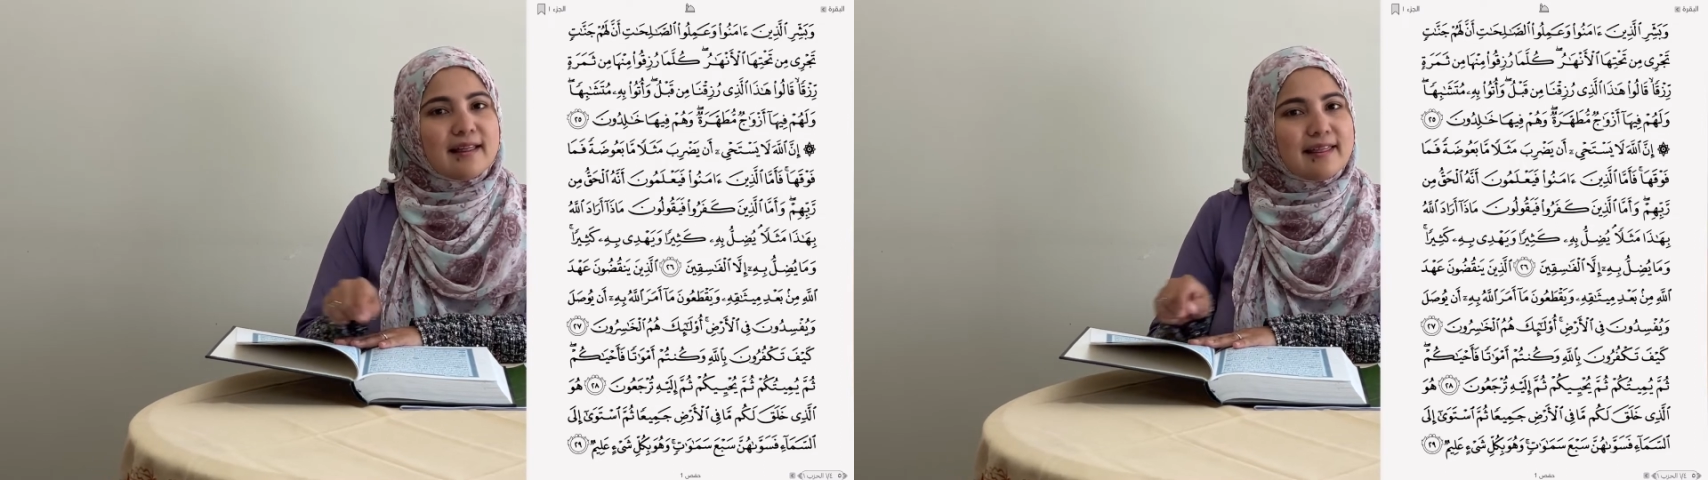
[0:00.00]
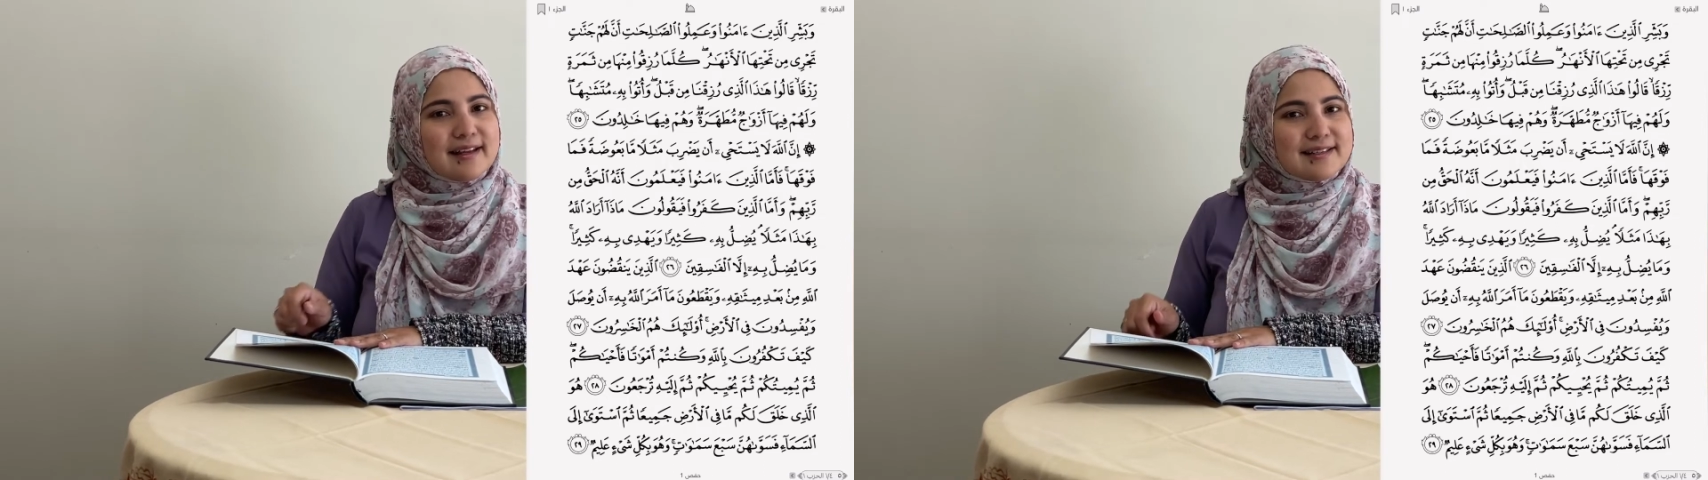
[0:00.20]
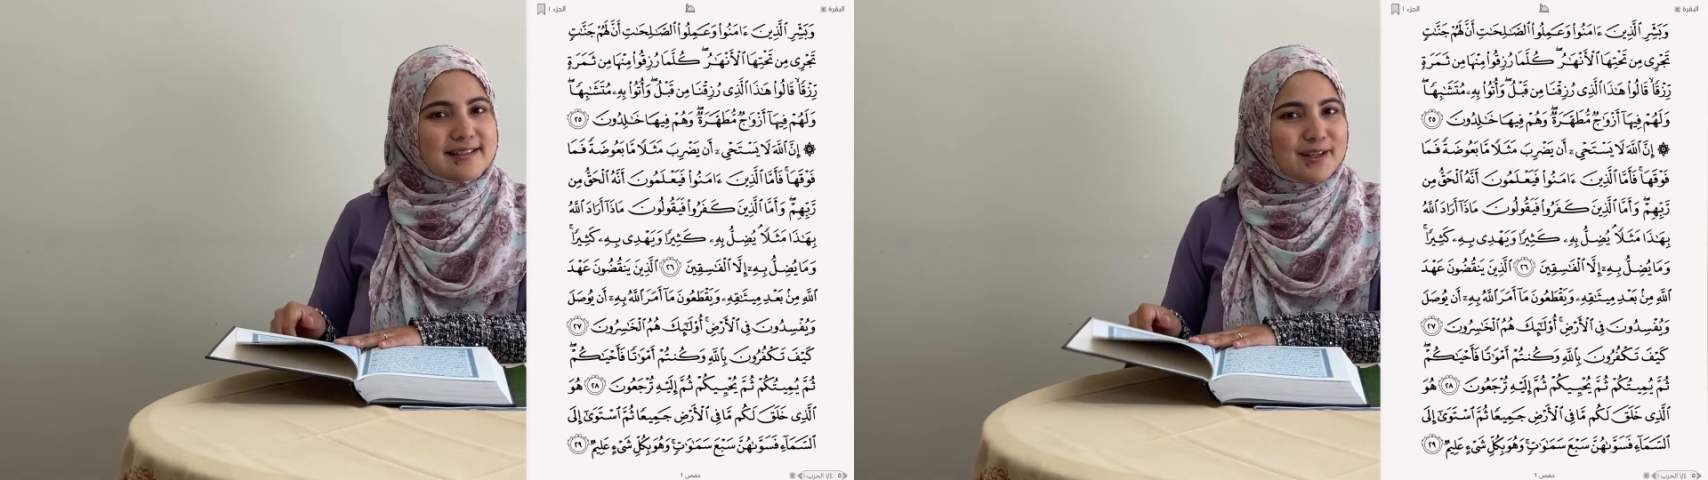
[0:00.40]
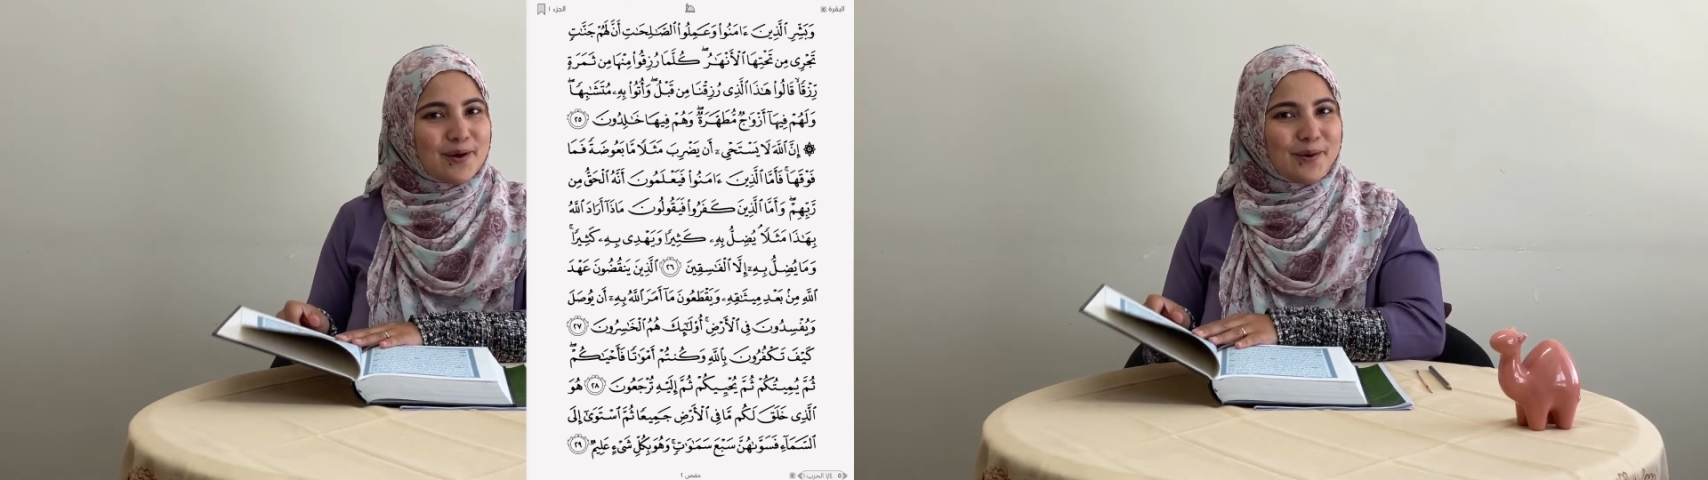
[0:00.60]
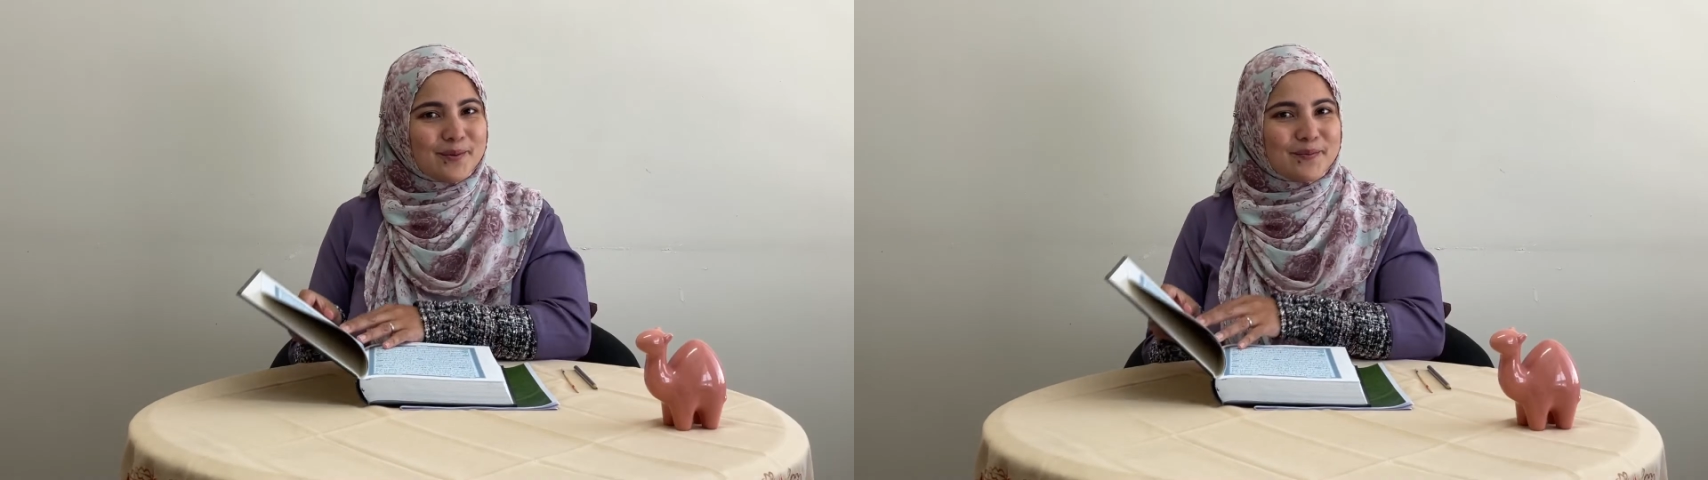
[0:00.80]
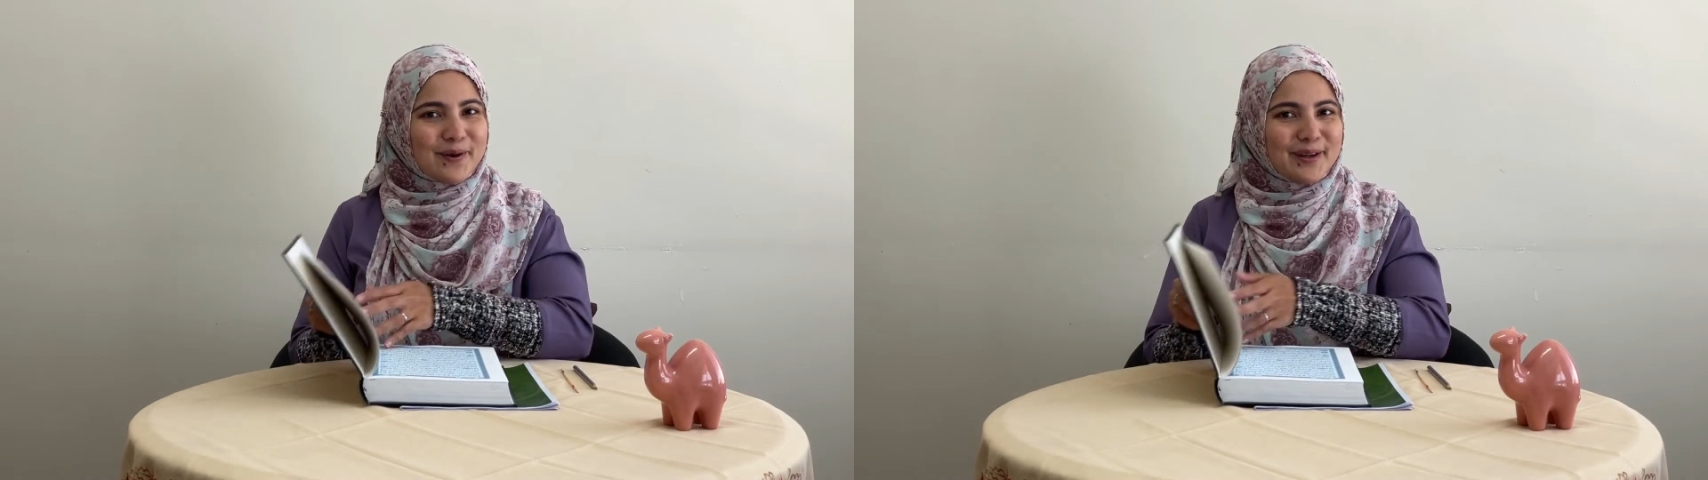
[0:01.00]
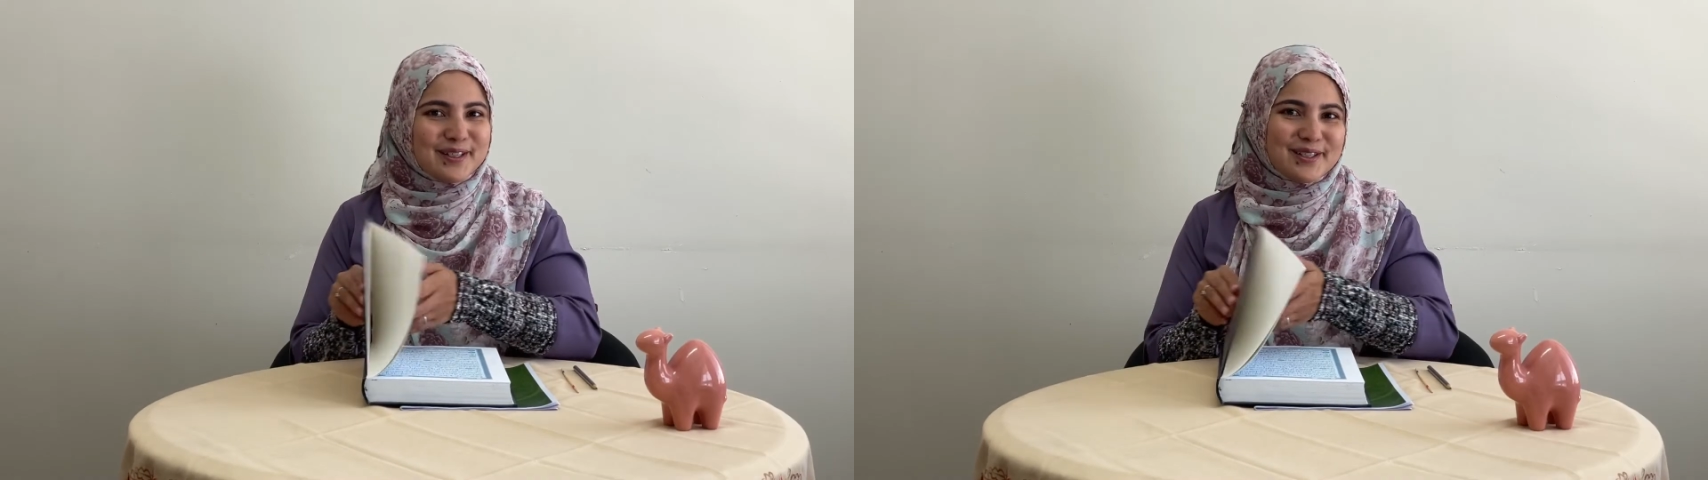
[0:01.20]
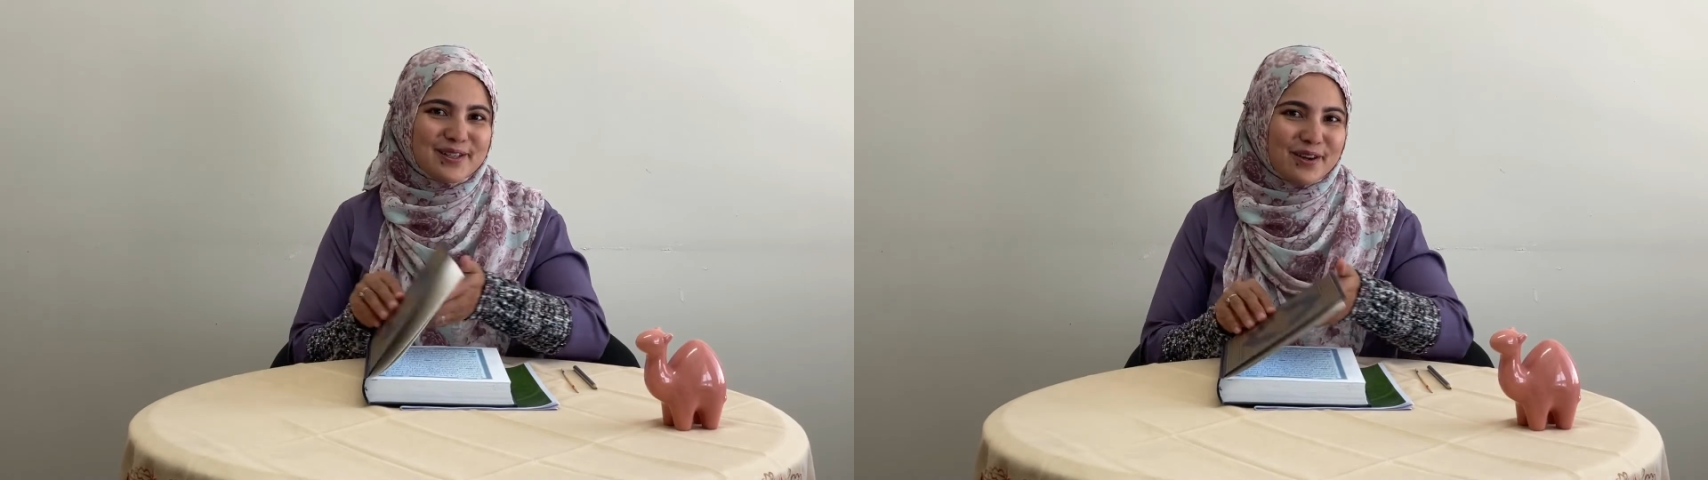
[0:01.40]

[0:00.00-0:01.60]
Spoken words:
That's the whole point